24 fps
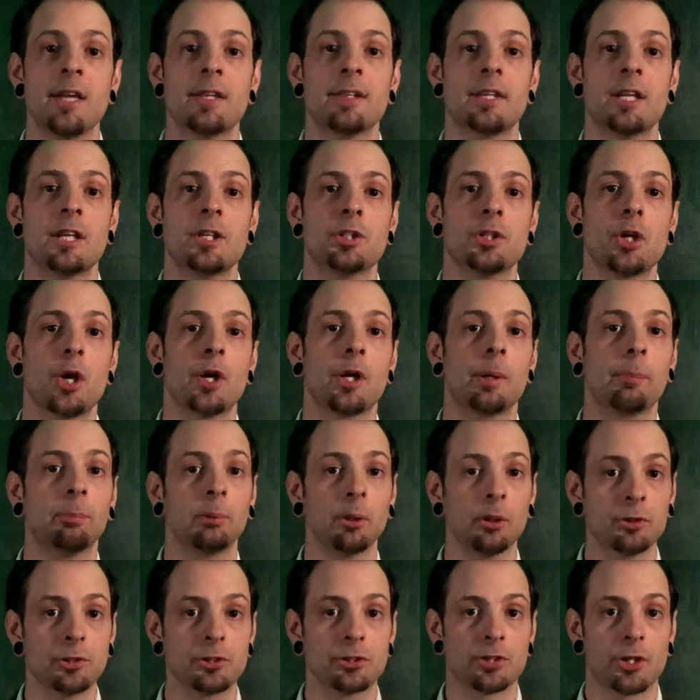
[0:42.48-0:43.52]
they shared a
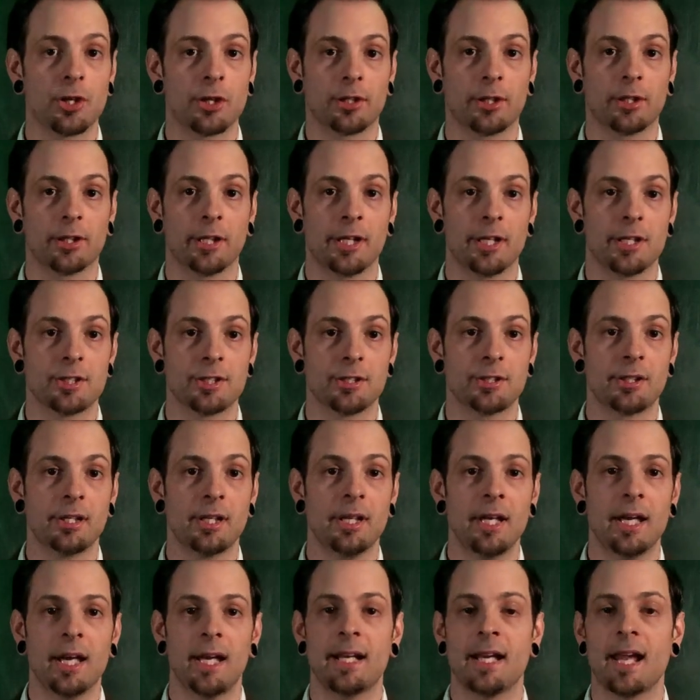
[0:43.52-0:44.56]
blood circulation
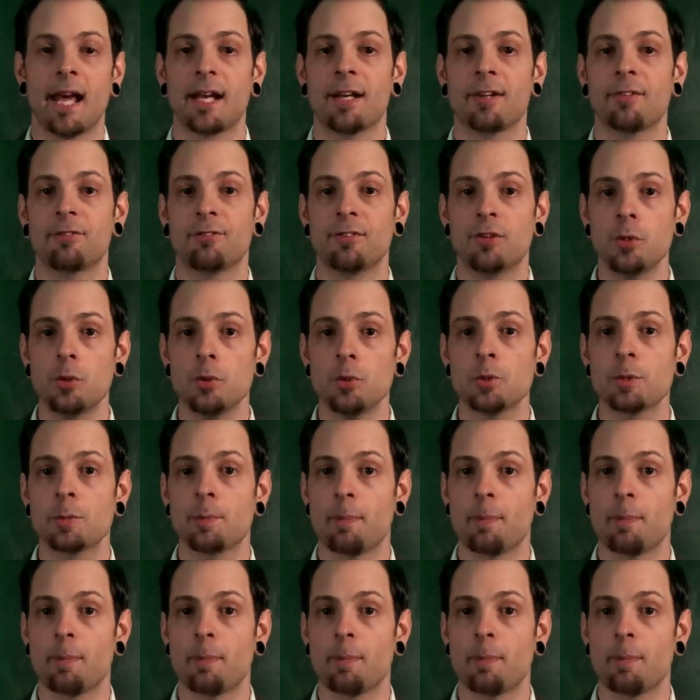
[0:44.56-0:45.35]
and had a fused